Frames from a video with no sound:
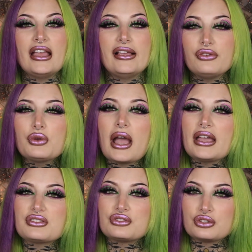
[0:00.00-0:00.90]
If you
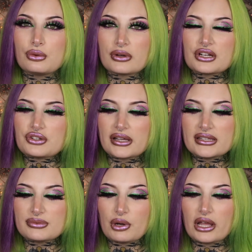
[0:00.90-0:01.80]
guys do want to try
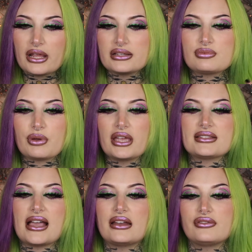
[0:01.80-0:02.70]
these products but
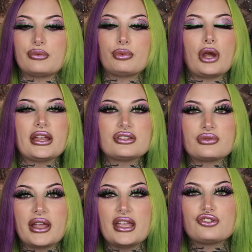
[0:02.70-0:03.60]
it's out of your price
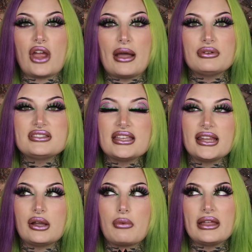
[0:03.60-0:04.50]
range, I would say
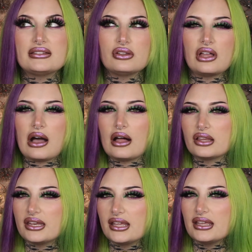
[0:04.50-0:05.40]
like wait till the
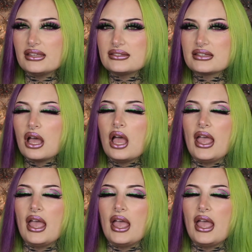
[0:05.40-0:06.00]
holidays